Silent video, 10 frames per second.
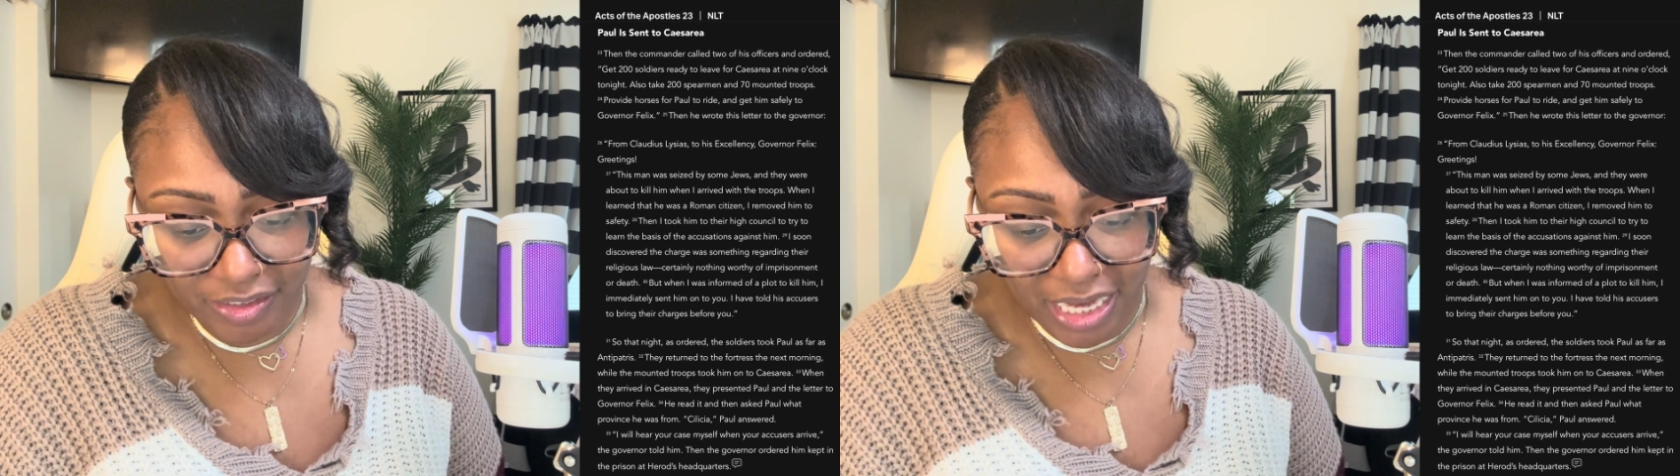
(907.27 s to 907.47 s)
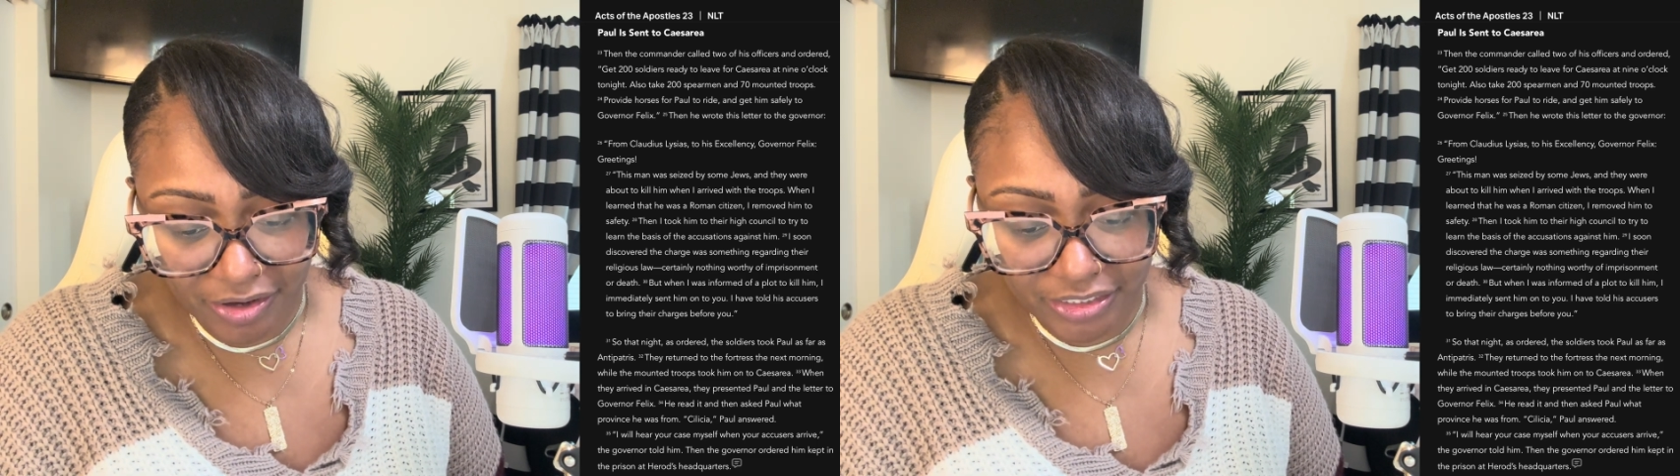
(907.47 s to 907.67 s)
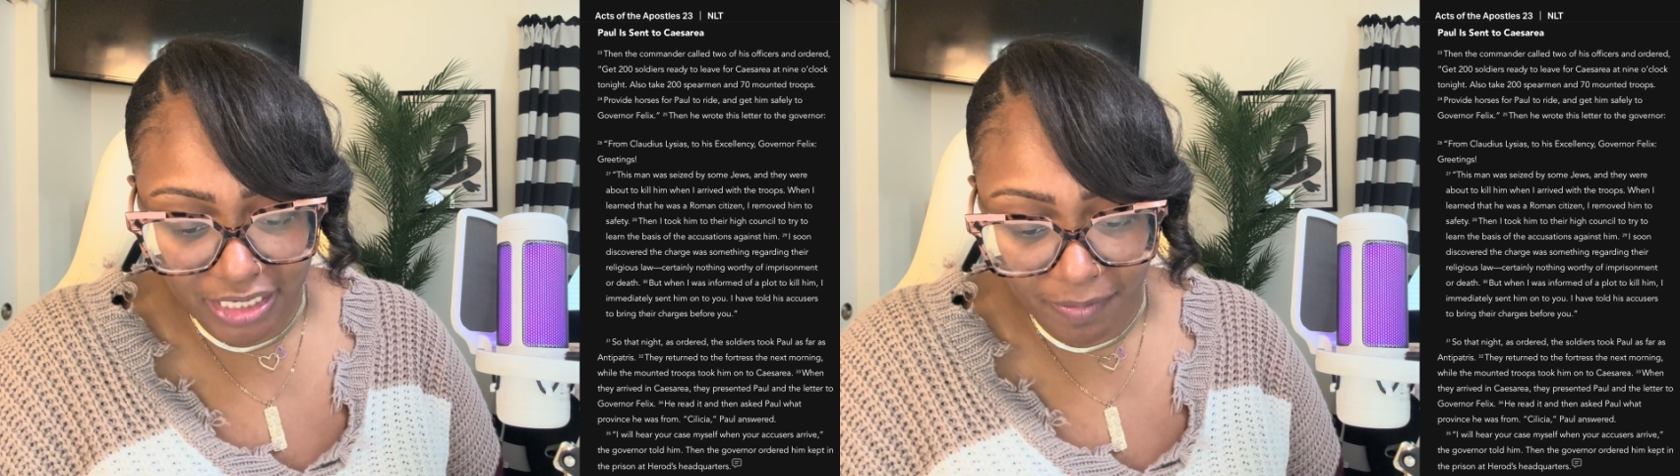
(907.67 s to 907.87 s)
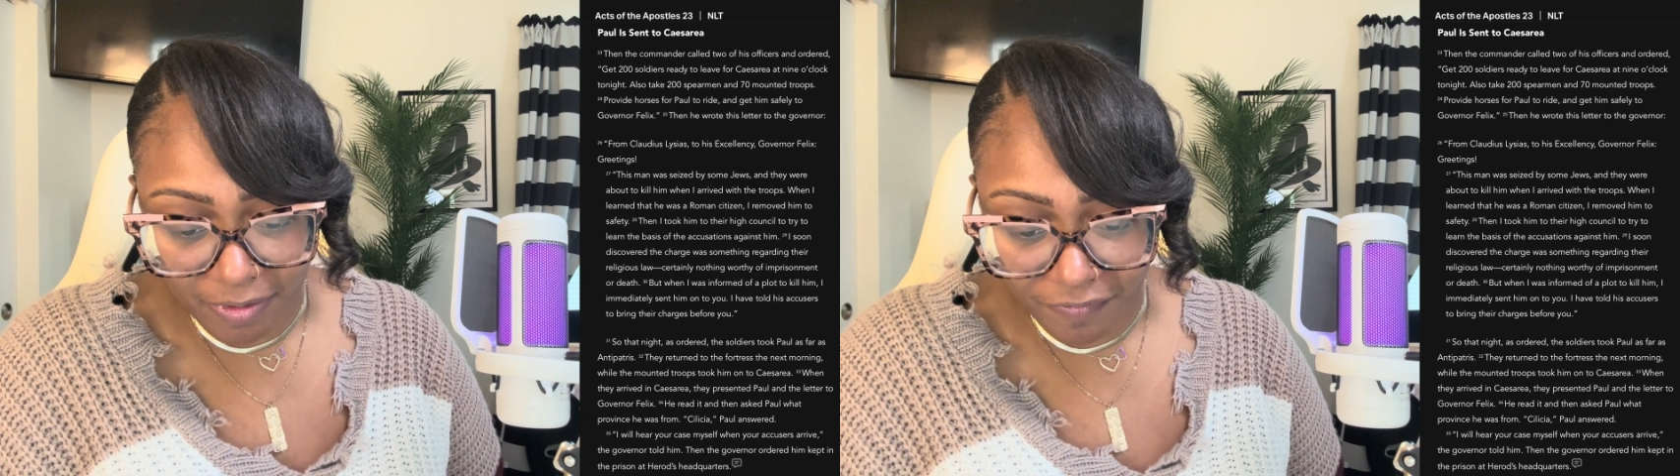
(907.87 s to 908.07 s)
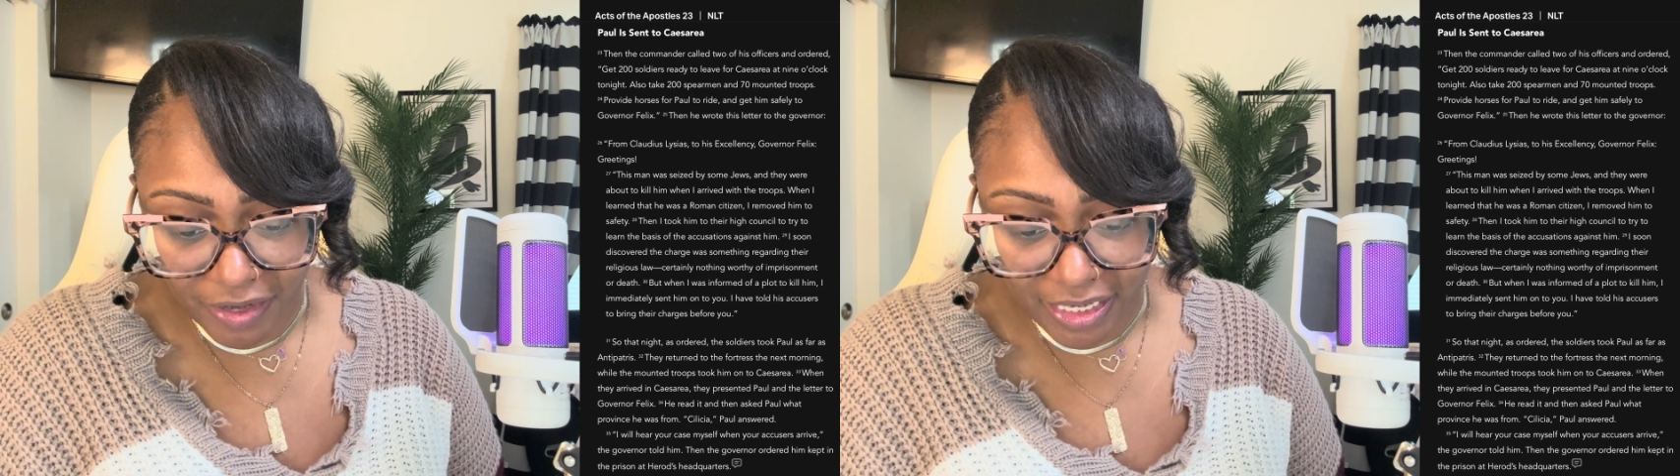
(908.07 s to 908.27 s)
letter to
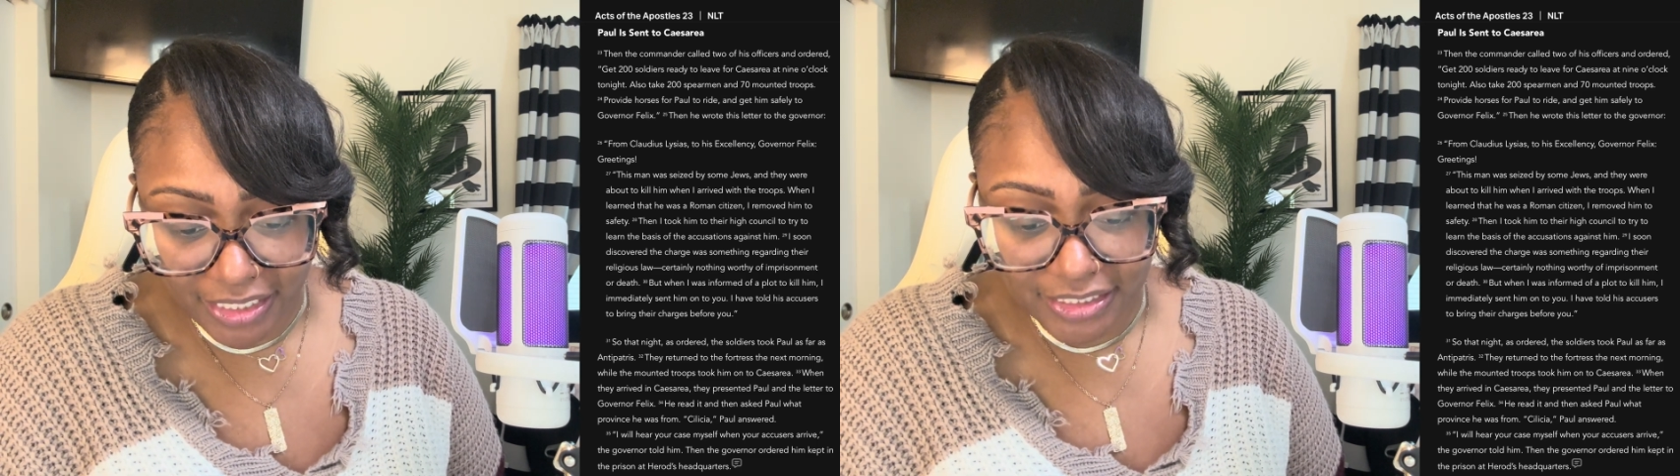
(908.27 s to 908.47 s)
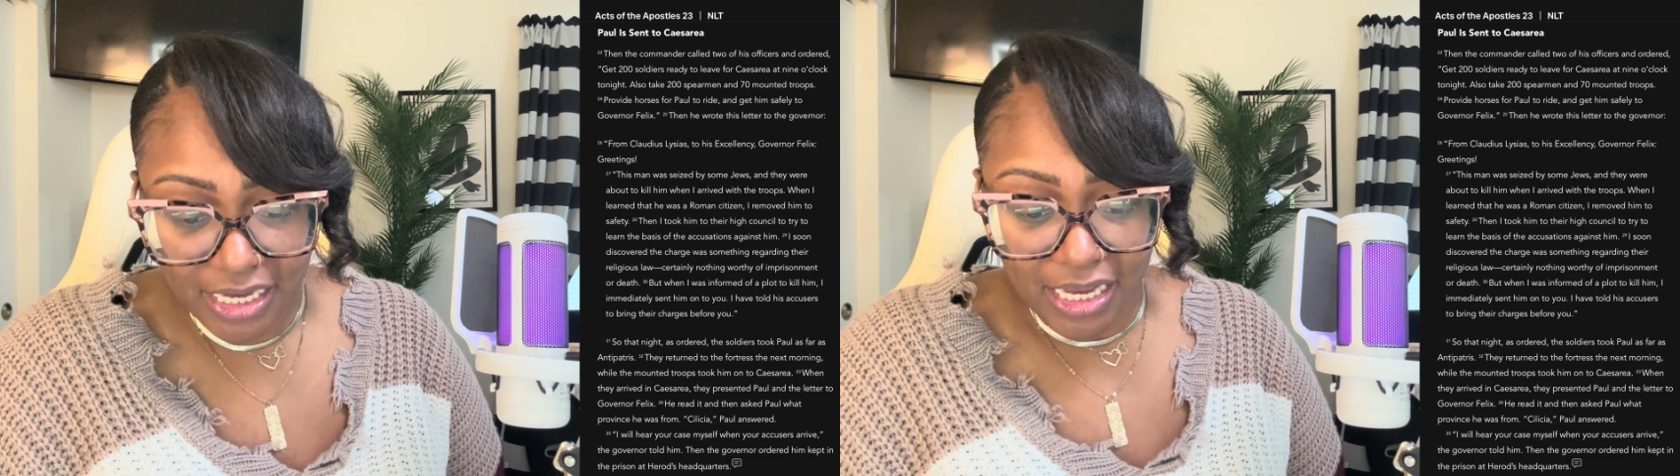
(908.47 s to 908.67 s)
Governor Felix.